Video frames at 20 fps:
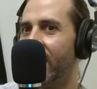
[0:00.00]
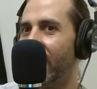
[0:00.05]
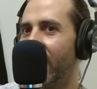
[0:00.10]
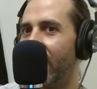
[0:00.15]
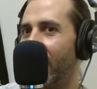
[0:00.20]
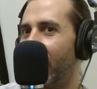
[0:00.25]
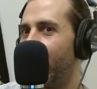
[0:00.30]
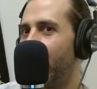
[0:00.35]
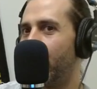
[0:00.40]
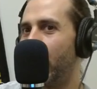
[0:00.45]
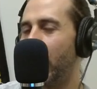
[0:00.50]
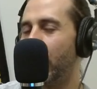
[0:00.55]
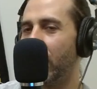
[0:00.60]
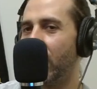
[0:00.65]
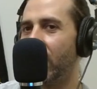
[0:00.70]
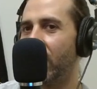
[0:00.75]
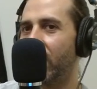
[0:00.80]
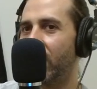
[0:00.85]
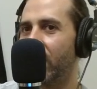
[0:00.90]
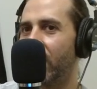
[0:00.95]
I don't know, maybe
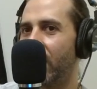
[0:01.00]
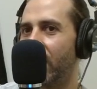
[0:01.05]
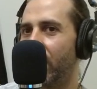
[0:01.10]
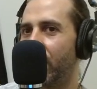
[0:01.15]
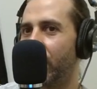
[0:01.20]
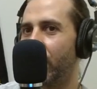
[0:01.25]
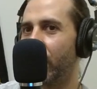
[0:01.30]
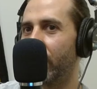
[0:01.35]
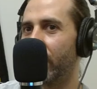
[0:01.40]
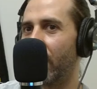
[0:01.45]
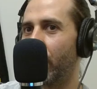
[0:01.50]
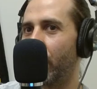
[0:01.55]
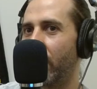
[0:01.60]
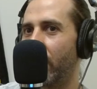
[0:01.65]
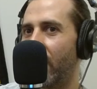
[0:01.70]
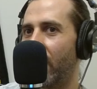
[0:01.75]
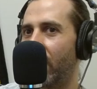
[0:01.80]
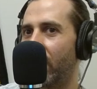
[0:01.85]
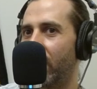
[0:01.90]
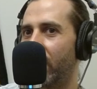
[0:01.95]
it just it just feels that way
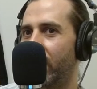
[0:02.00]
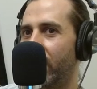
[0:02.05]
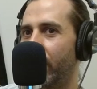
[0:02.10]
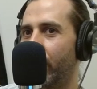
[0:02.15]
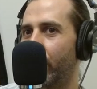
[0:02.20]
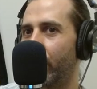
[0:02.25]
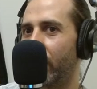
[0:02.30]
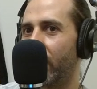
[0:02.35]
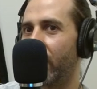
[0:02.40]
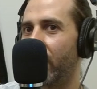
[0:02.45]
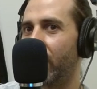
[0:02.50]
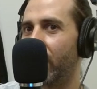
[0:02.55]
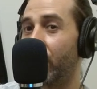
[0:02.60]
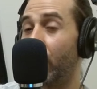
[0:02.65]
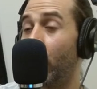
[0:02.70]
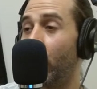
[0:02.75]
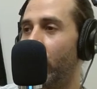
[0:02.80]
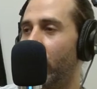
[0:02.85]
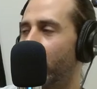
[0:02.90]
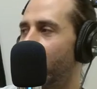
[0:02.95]
now because everyone kind of
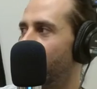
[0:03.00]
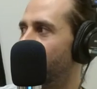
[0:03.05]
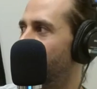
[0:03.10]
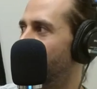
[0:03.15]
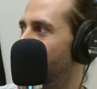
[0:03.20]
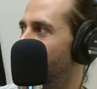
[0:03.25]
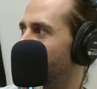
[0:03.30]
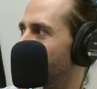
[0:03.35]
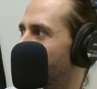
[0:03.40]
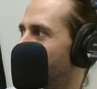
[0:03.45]
showed that they did it, and